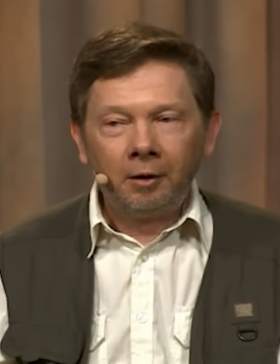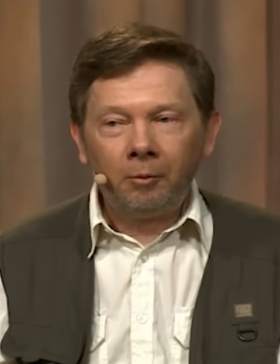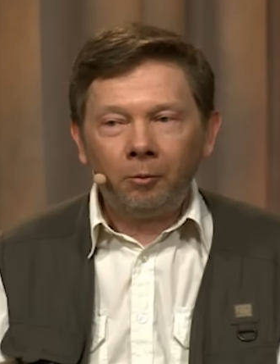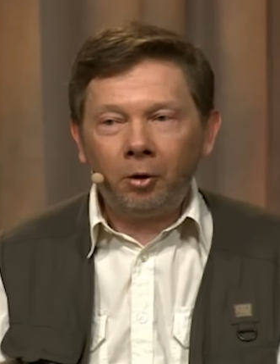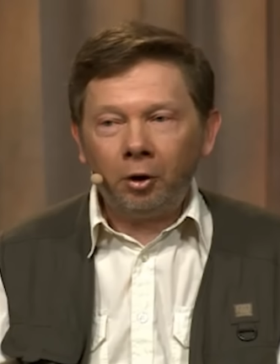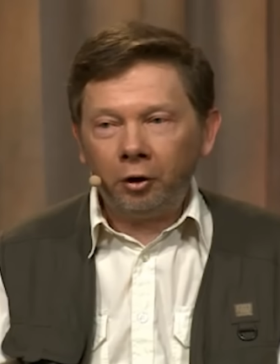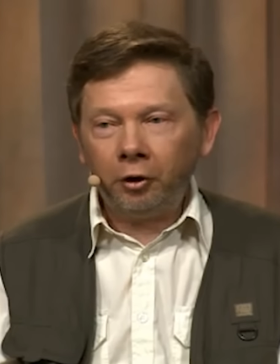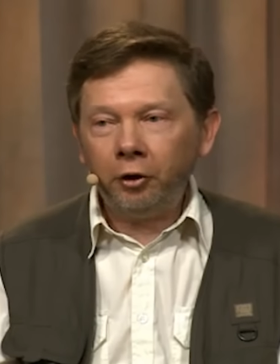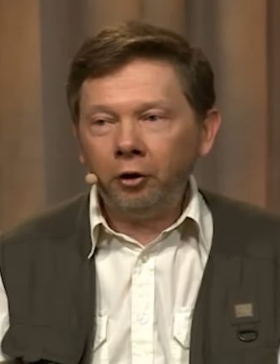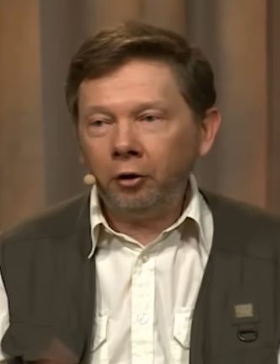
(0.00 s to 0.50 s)

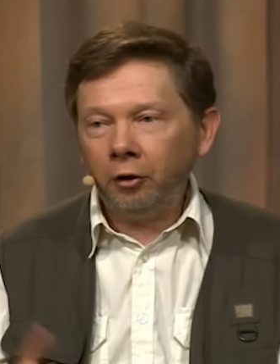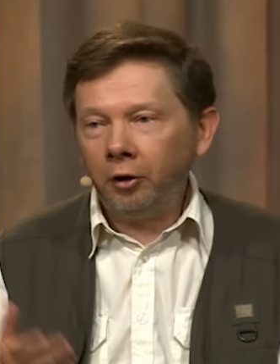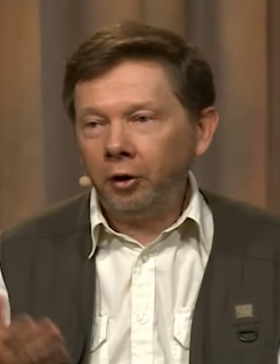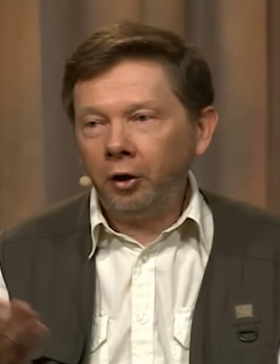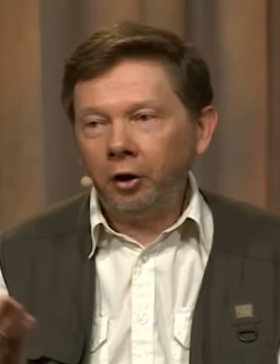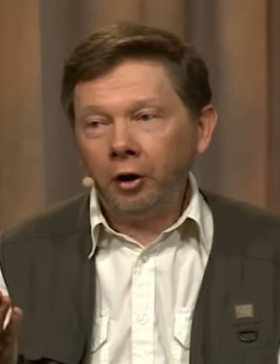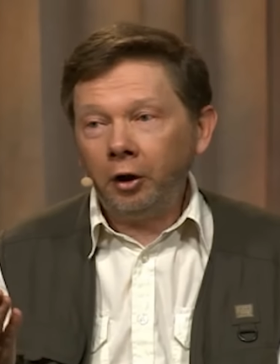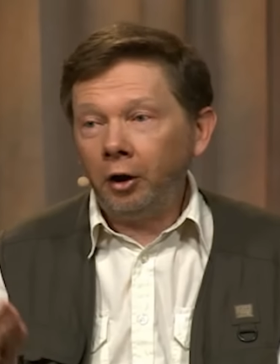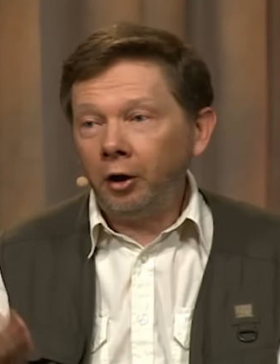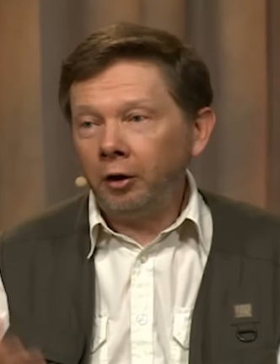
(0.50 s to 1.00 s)
Well,
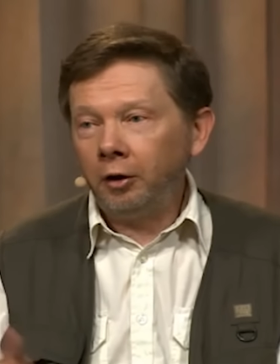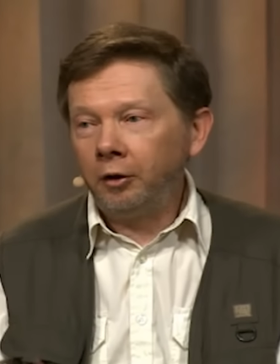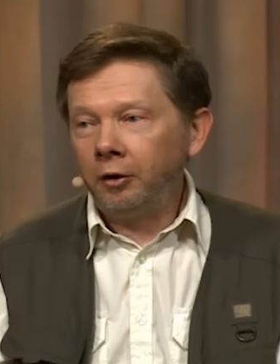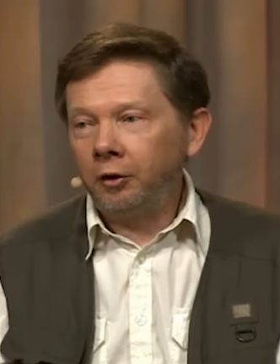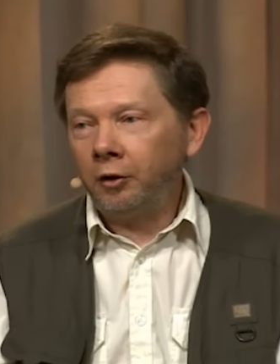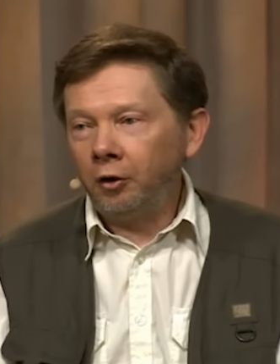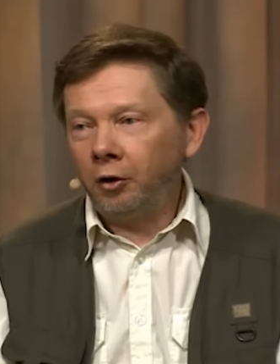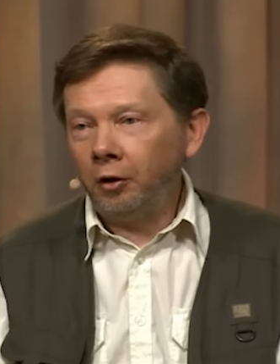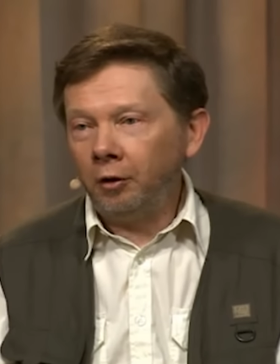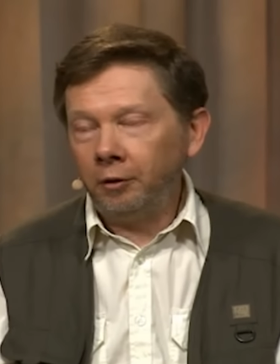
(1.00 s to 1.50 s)

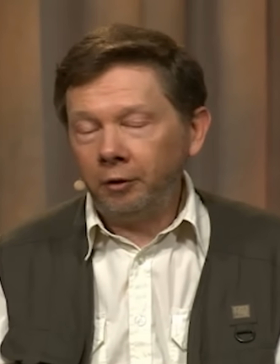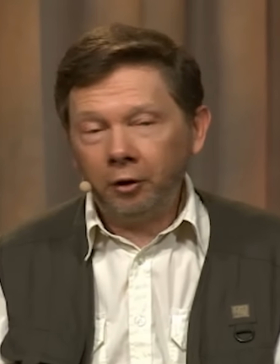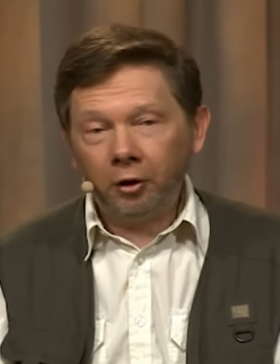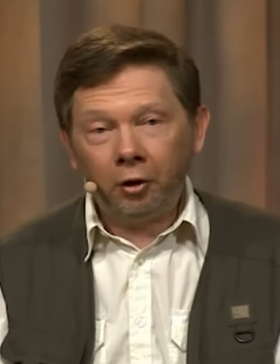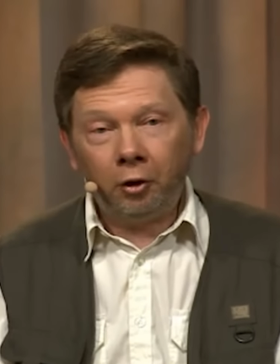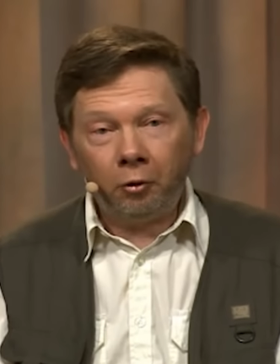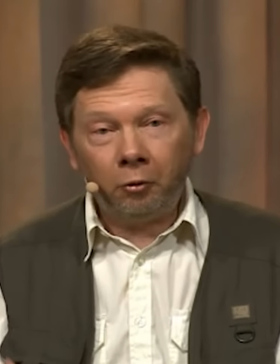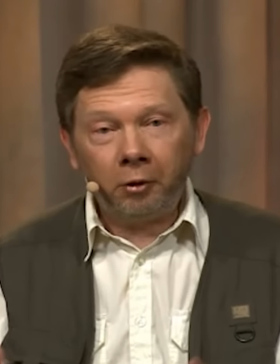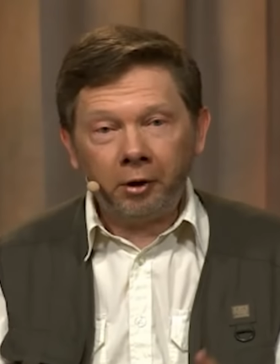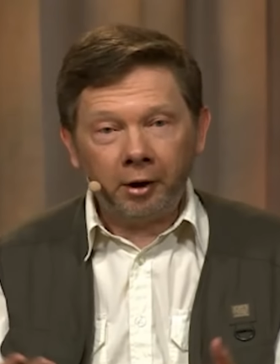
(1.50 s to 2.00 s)

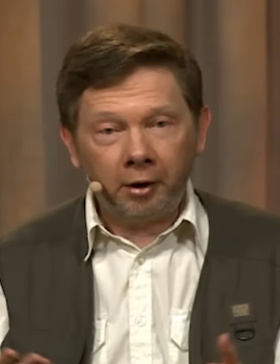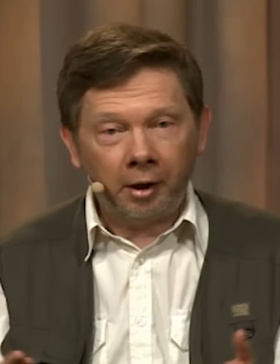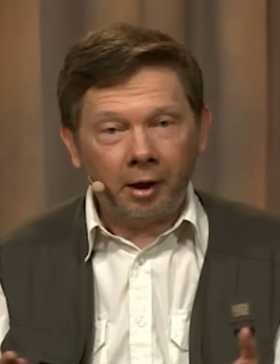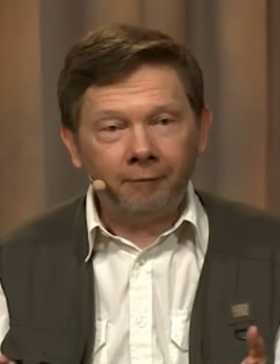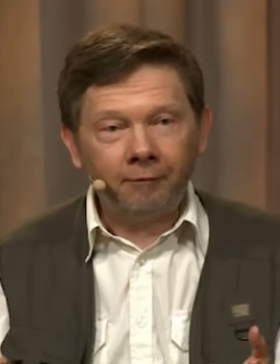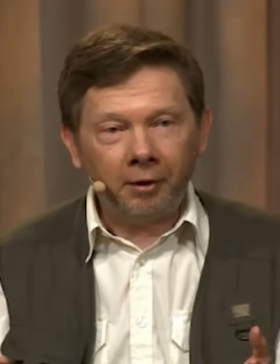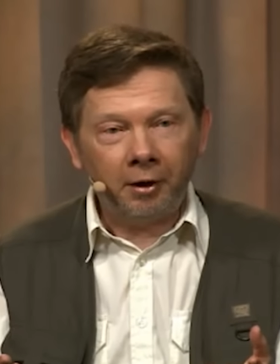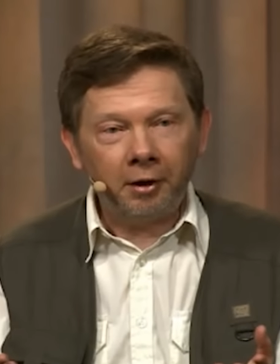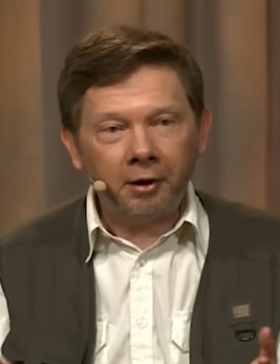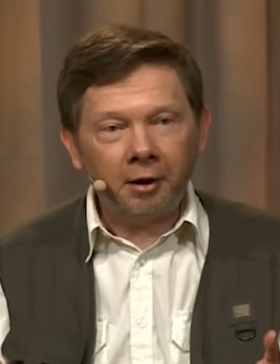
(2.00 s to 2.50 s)
you can
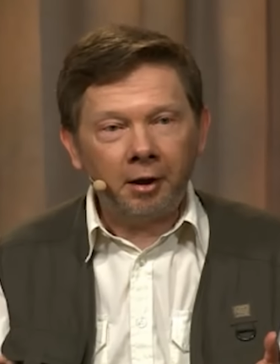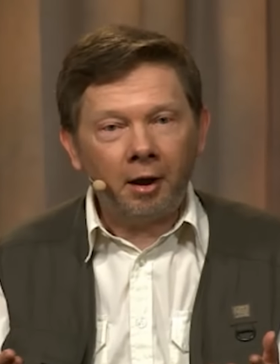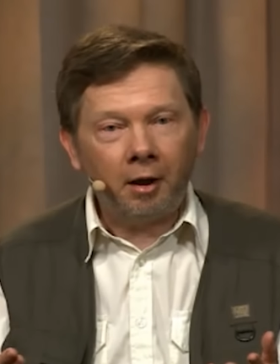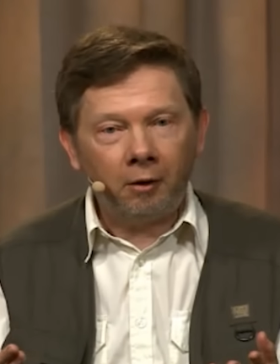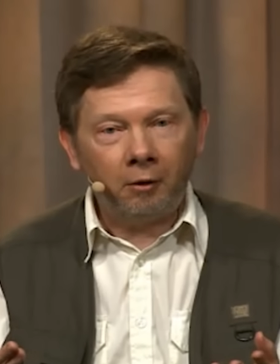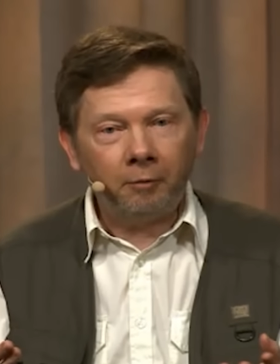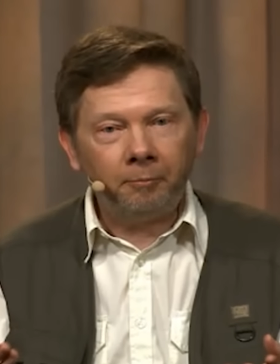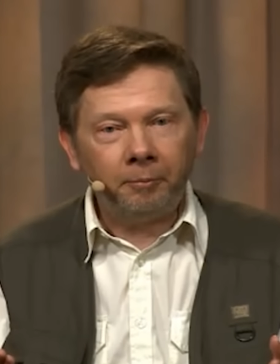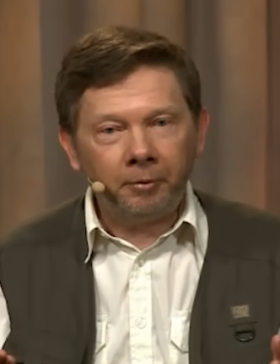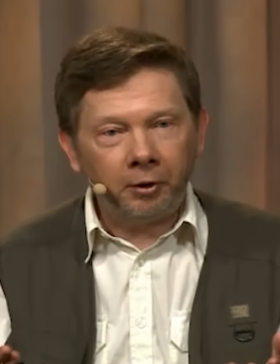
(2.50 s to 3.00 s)
have that
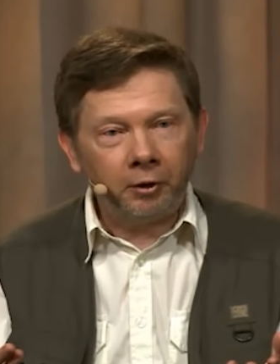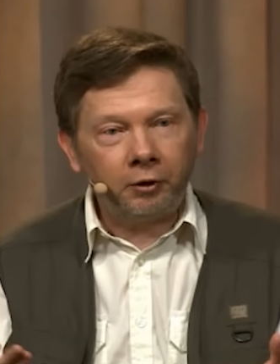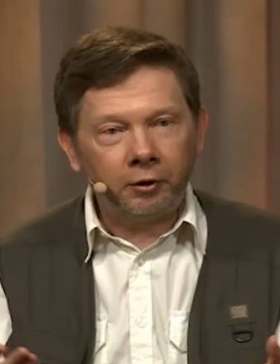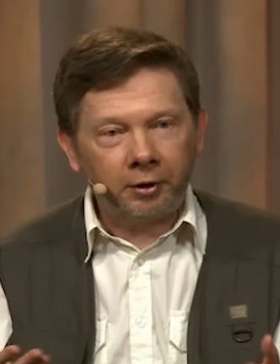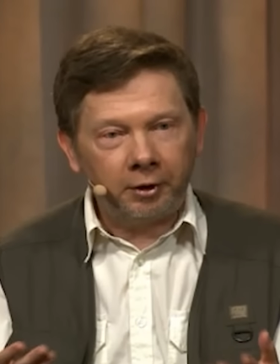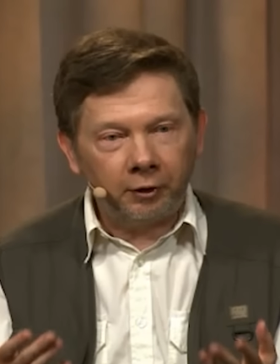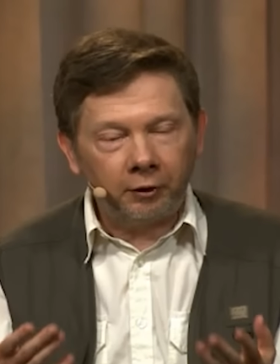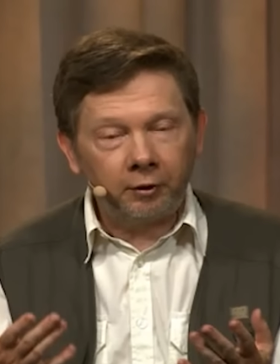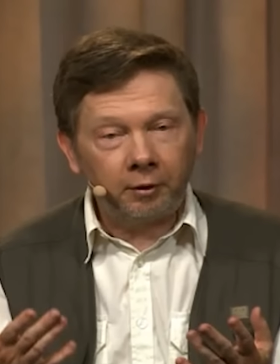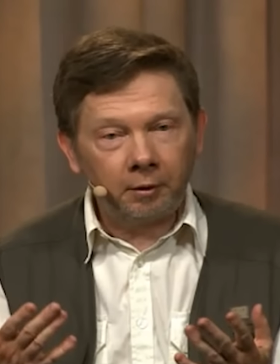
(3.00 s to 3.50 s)
now. Please
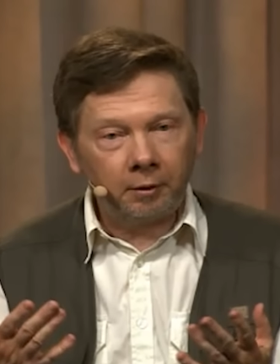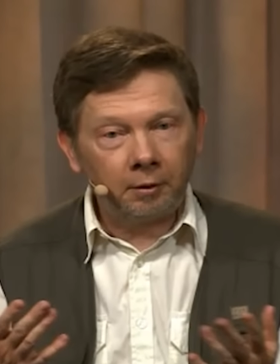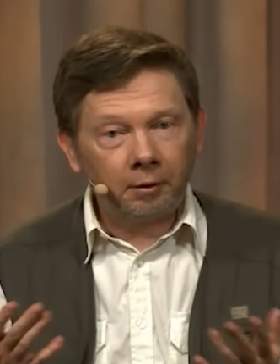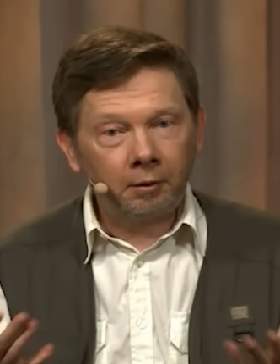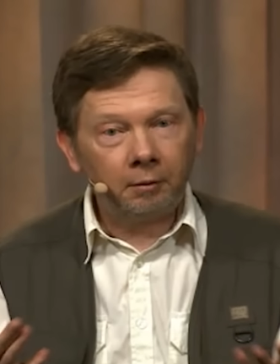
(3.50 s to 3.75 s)
just